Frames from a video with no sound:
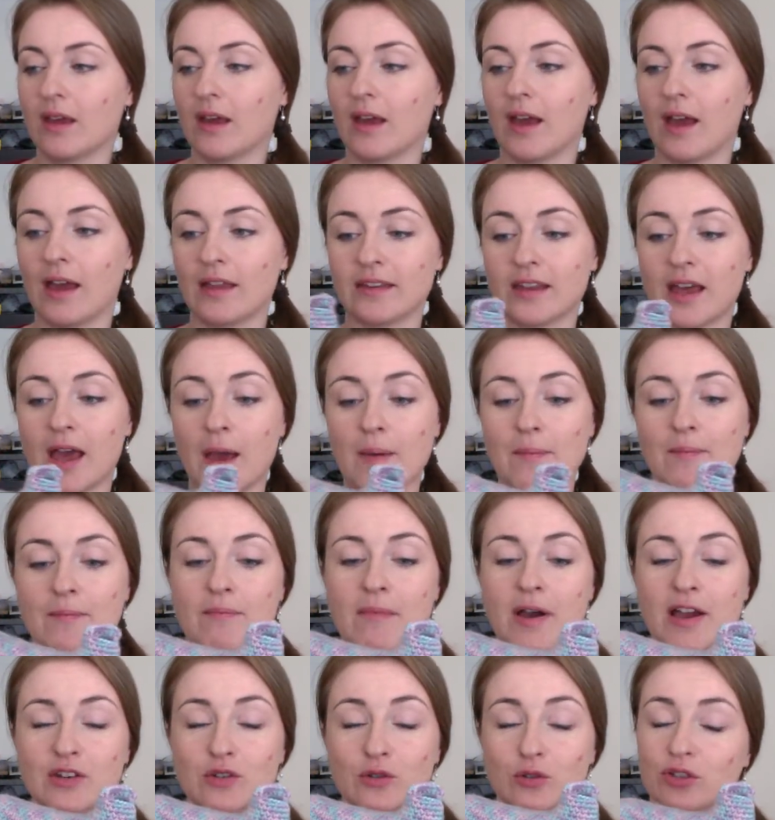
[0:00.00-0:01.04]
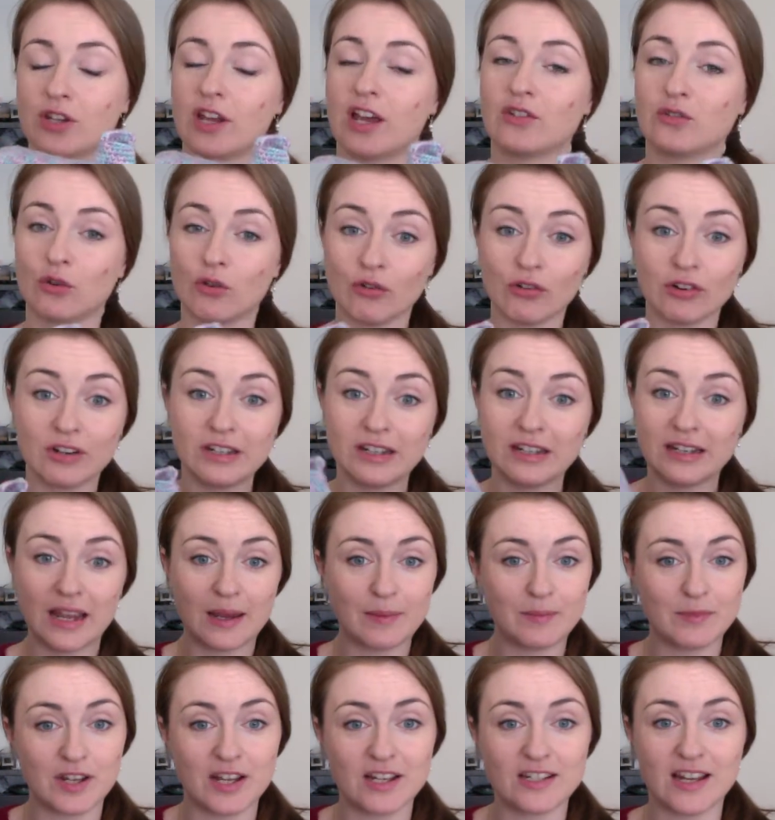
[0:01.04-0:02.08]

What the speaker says: And my daughter has already named her